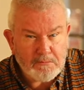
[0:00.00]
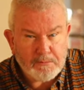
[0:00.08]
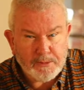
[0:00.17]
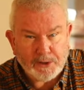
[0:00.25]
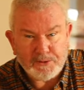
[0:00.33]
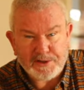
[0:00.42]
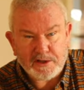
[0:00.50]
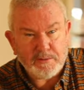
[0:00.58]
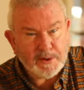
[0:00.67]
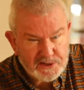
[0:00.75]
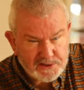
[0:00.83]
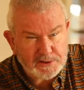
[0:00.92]
both the
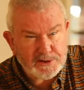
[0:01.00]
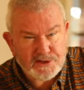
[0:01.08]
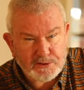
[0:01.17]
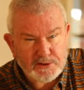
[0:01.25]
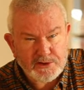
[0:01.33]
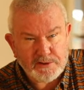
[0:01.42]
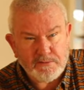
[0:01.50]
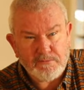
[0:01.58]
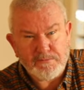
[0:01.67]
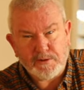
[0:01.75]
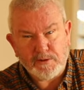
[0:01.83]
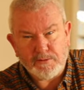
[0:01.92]
commercial destruction
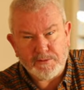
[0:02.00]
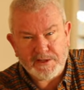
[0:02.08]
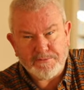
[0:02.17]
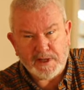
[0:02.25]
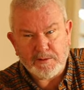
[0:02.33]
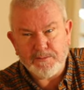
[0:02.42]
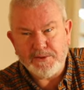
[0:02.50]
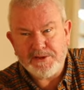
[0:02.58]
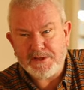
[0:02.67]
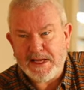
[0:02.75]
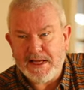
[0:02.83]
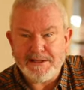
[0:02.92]
for redevelopment
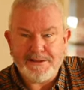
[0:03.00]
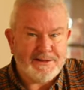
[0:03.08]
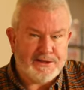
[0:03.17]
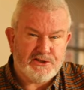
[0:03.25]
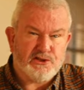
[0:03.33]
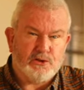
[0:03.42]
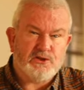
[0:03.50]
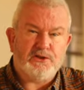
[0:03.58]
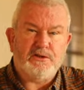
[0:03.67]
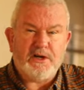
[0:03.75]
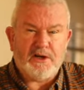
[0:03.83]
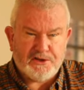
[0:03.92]
and the destruction
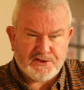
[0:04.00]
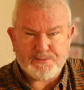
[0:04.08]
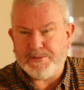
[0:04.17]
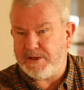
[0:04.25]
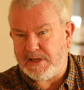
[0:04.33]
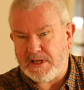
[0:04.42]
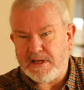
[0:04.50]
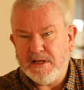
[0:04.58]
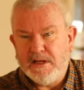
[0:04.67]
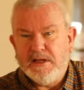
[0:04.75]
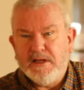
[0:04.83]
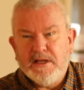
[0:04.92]
caused by
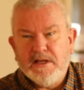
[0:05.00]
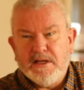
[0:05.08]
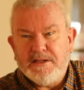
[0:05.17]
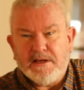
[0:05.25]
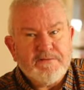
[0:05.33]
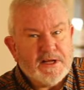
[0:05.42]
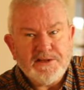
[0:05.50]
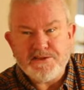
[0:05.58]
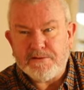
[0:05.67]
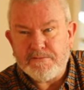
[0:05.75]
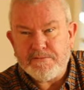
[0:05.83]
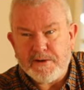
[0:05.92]
the events
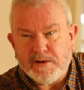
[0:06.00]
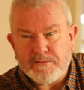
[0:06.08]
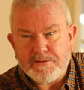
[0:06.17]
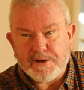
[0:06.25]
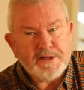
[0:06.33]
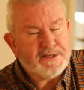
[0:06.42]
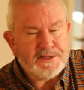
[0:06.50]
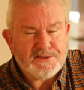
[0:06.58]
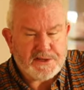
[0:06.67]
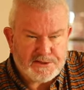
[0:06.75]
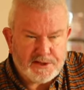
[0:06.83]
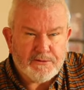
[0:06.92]
of the
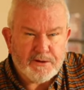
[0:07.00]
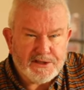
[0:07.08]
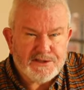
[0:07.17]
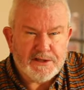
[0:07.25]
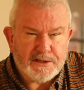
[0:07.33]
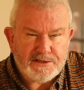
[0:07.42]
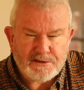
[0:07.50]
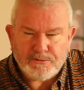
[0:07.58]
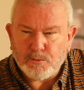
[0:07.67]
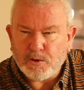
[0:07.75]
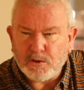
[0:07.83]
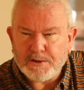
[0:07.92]
1916 Rising and the Civil
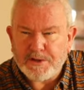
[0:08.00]
War.